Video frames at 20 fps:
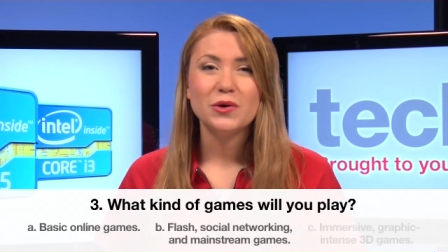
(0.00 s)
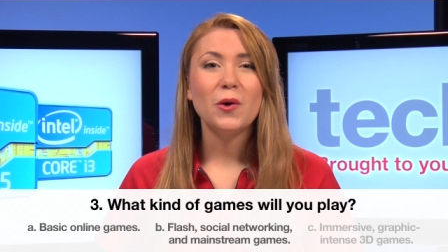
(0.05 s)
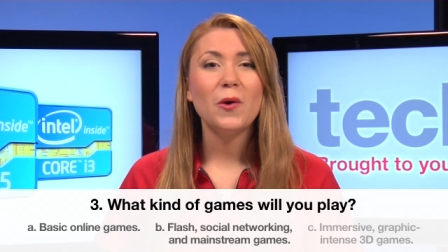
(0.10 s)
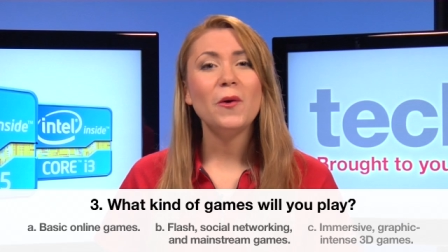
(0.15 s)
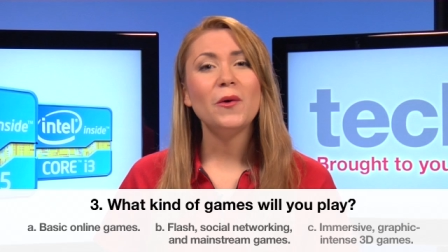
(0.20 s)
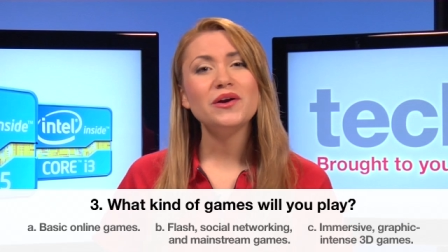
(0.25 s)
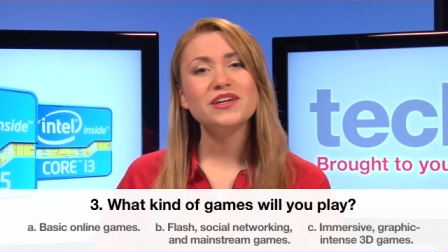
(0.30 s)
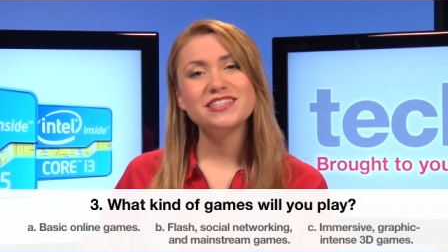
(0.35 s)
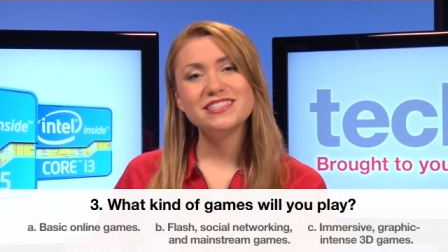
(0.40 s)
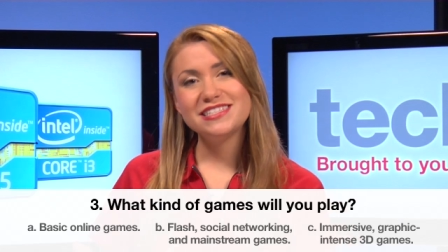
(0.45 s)

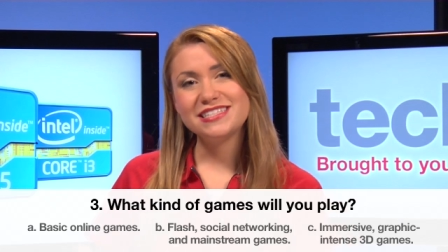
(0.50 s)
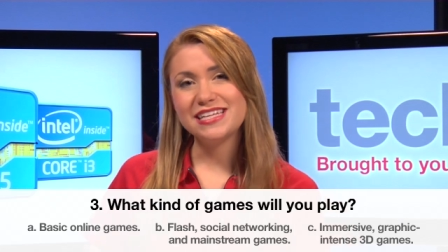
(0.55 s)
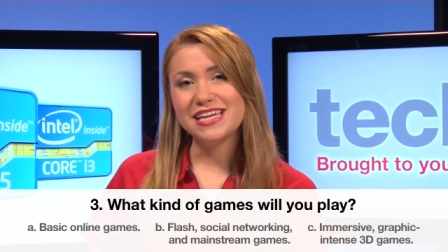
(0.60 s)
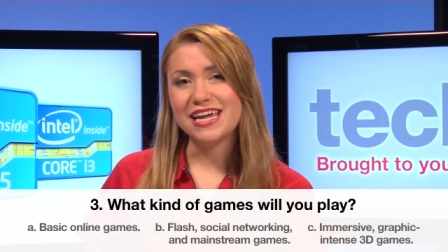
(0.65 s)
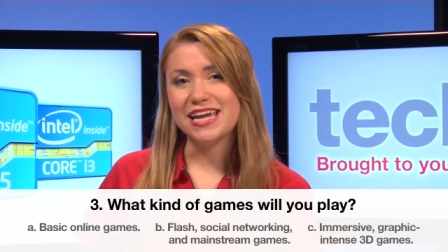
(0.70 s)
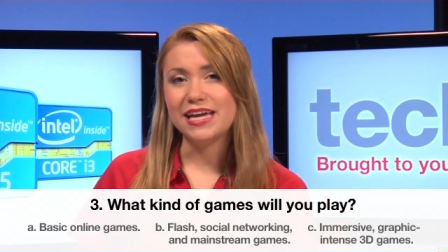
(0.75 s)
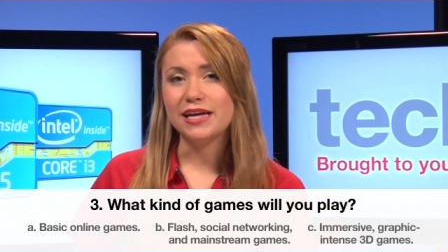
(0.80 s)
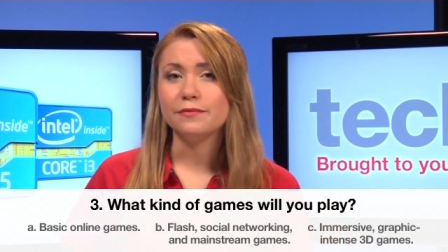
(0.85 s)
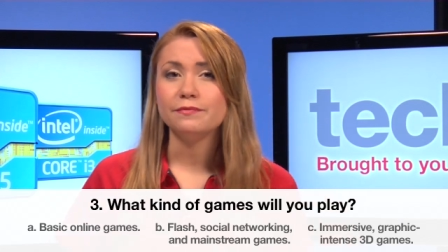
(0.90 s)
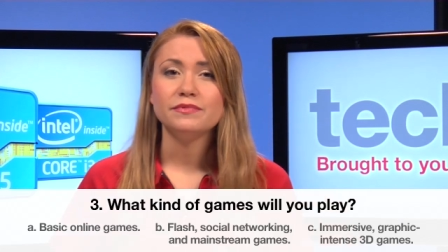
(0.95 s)
Or
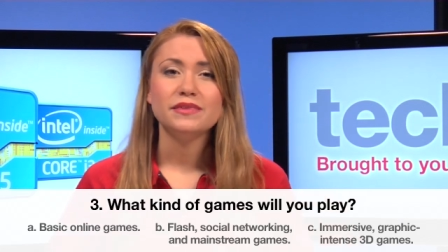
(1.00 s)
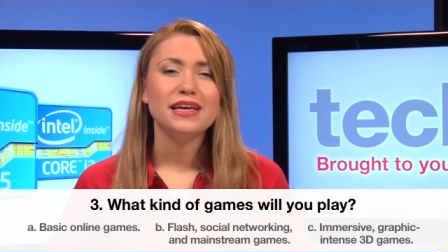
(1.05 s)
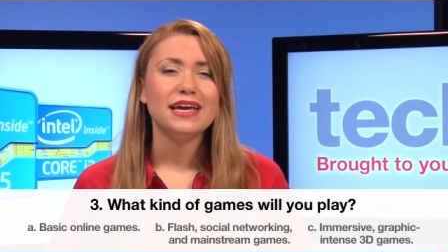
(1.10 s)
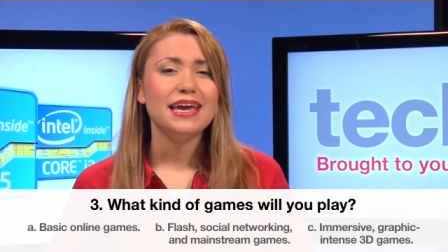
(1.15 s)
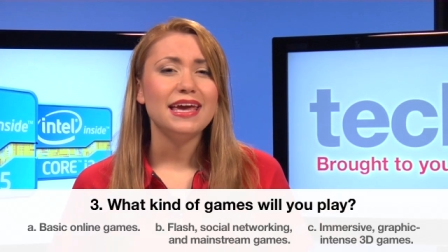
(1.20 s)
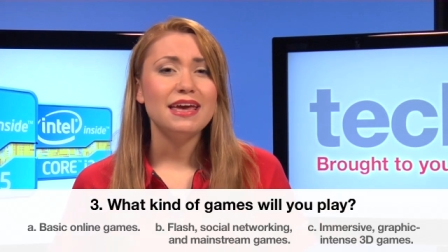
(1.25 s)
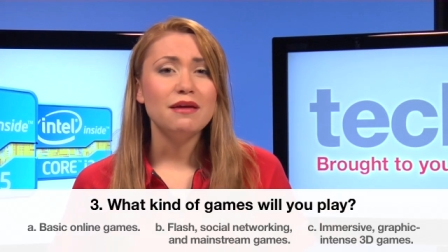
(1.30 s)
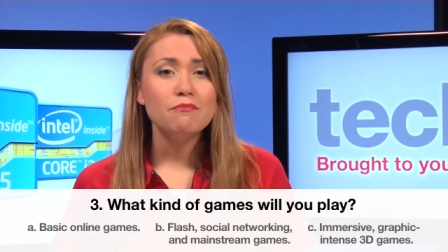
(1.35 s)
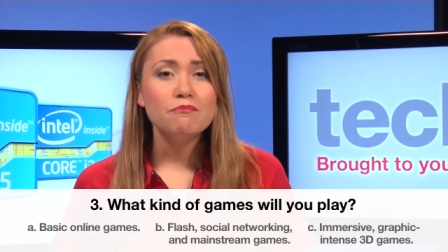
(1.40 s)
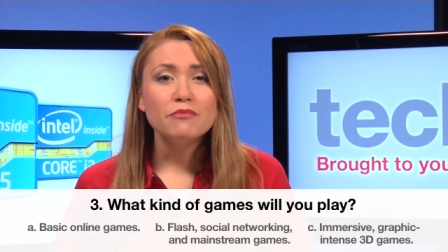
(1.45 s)
C,
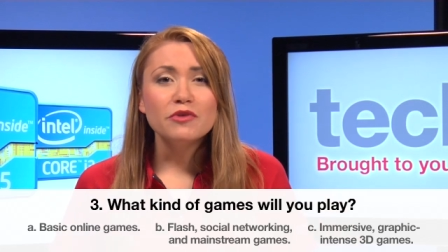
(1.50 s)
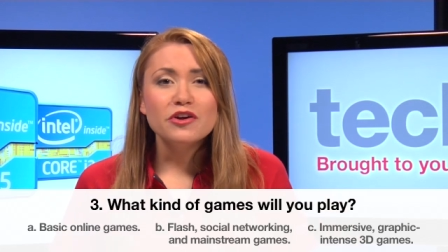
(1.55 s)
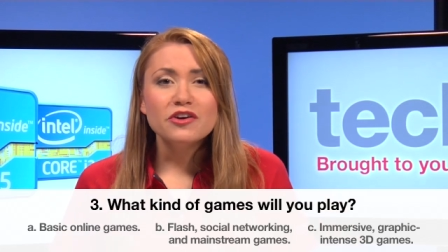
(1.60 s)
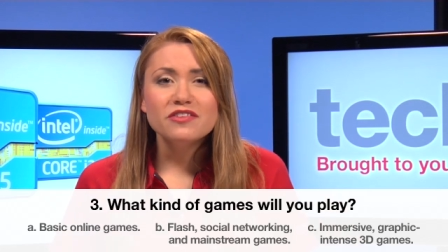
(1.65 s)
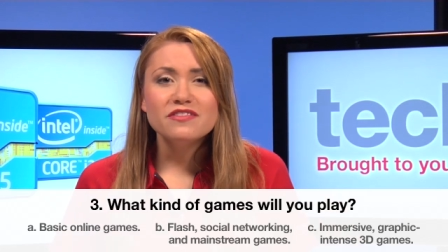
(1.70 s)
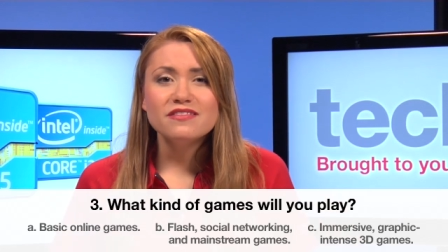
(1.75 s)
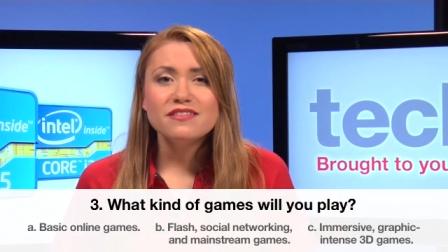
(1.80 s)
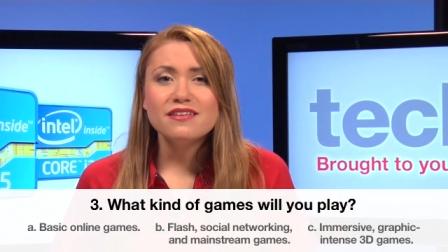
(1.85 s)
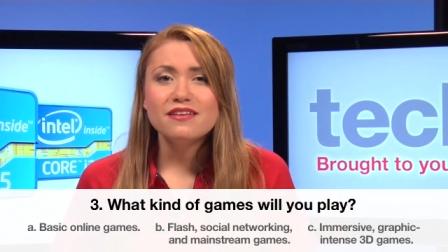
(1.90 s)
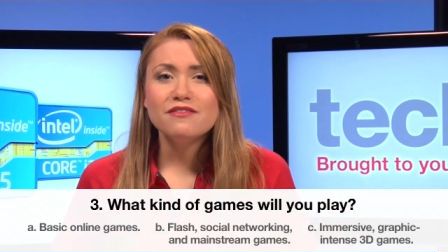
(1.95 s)

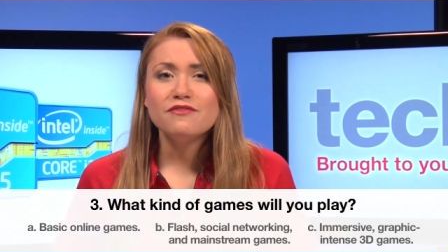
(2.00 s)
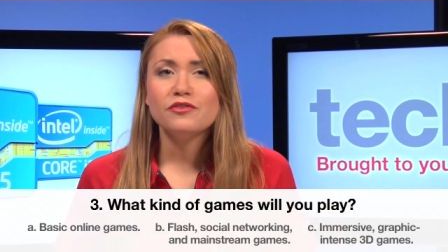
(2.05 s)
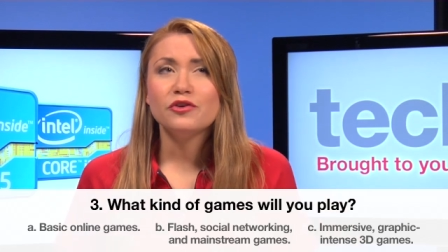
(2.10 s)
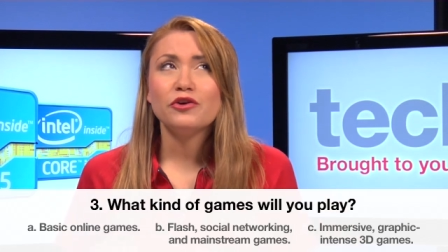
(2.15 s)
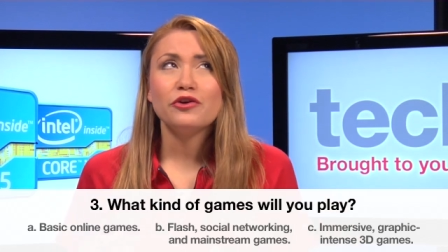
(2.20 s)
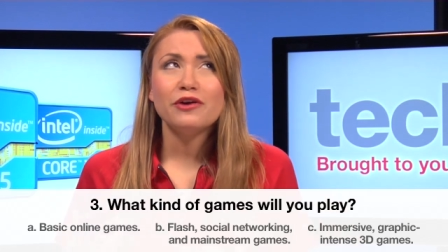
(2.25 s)
immersive,